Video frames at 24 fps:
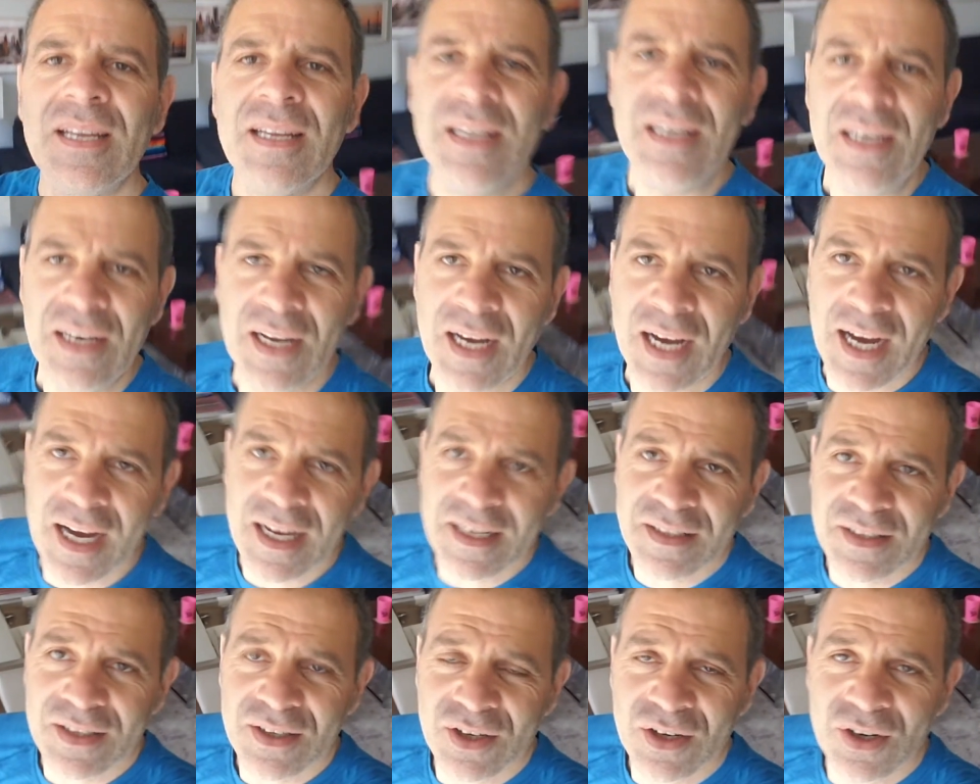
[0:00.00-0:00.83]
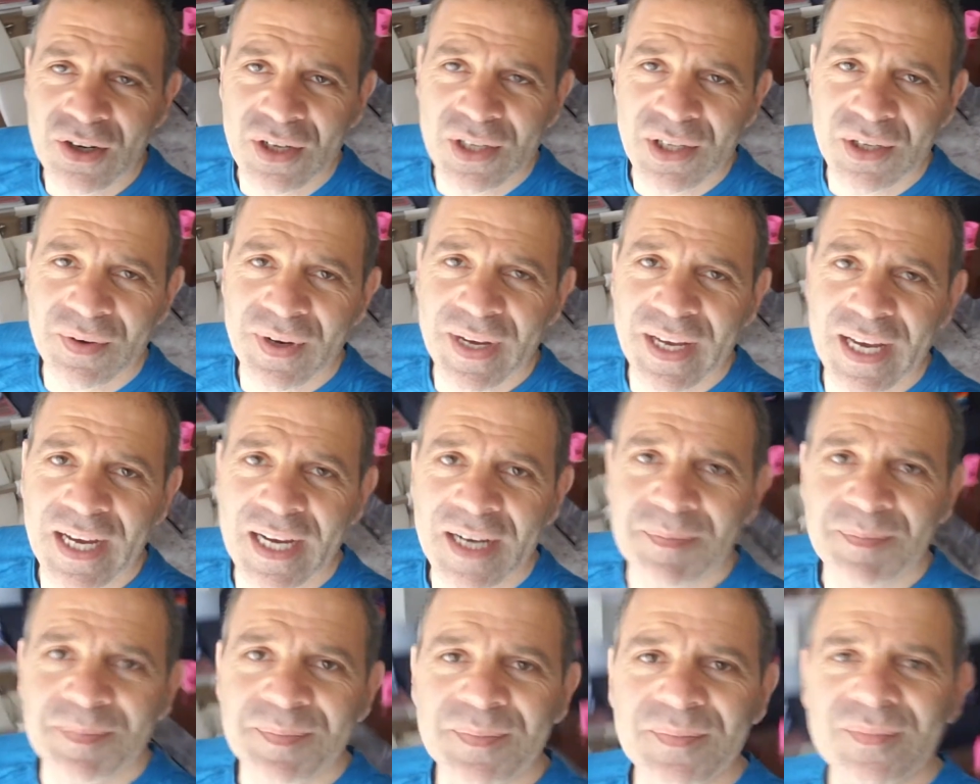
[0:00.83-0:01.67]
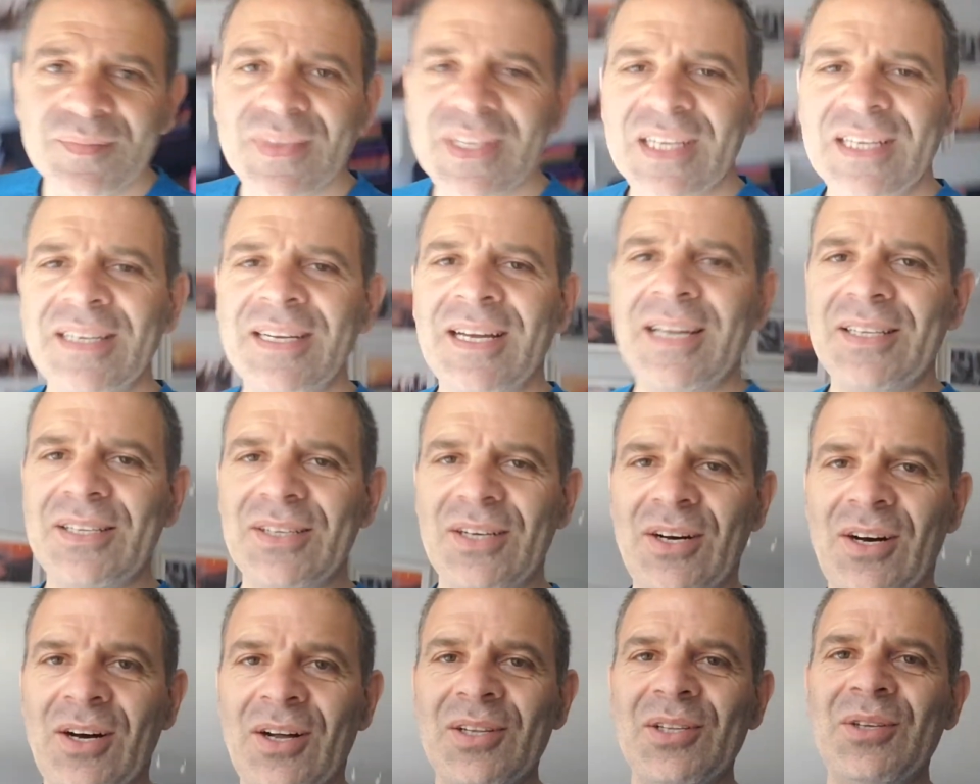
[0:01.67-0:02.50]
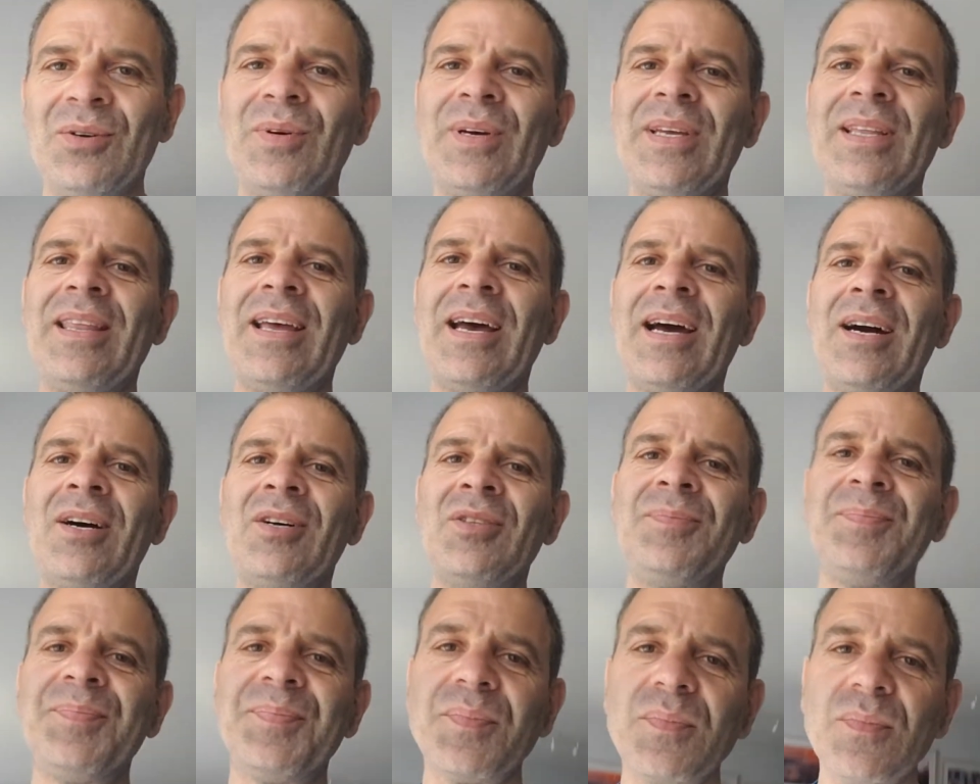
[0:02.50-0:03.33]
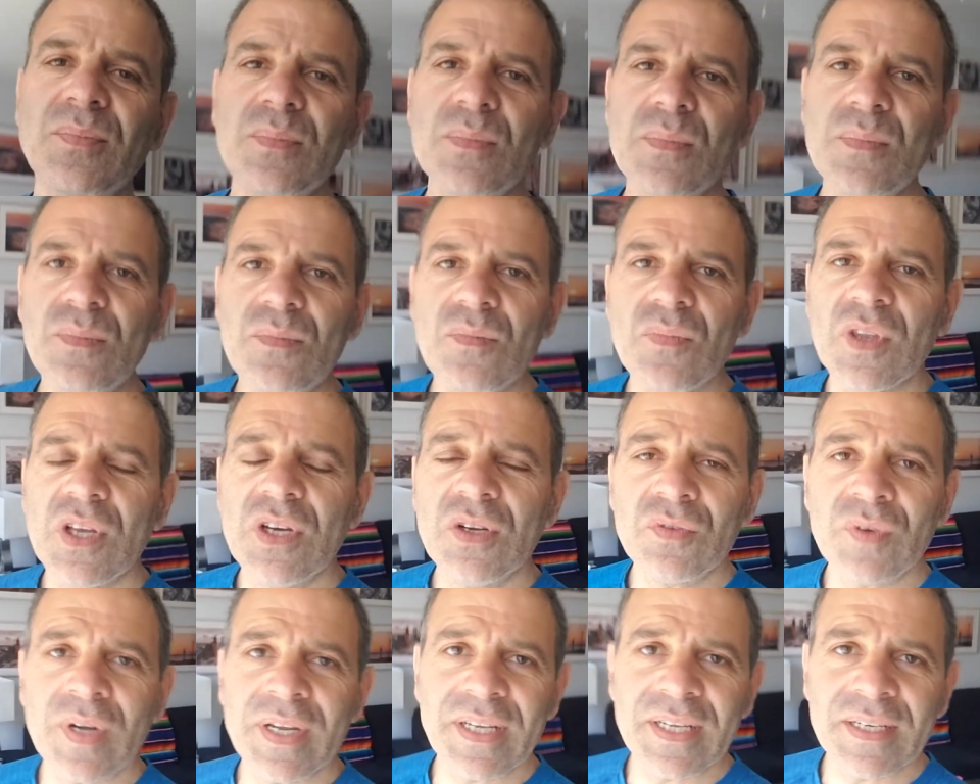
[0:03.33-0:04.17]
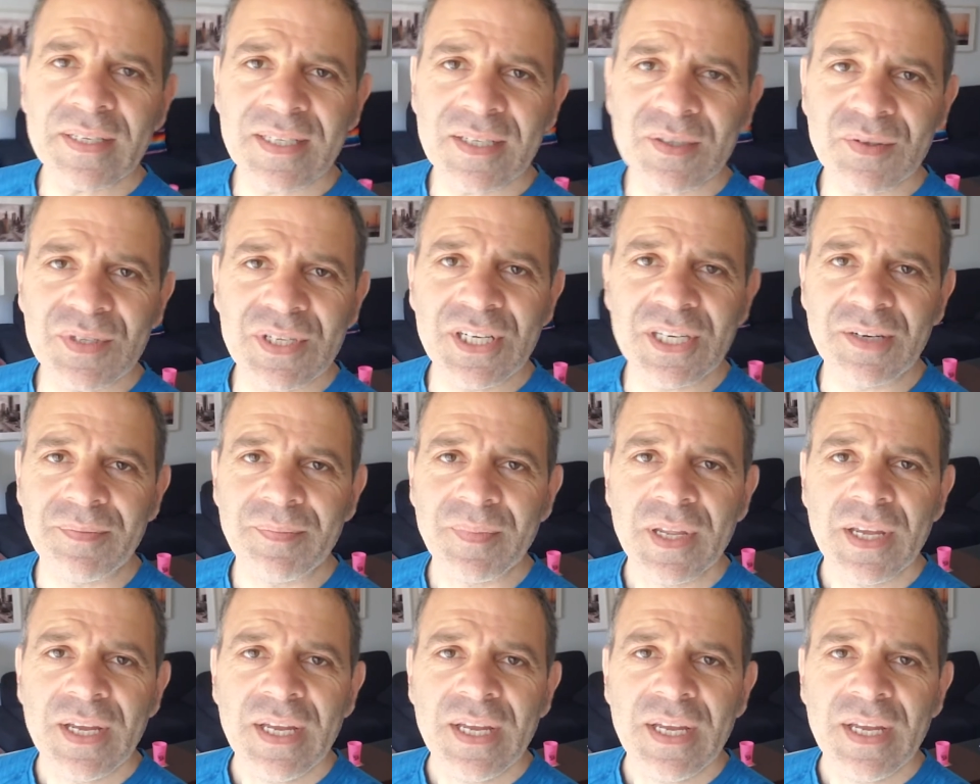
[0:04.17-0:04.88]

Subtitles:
Not all the way up, not all the way down, right around here.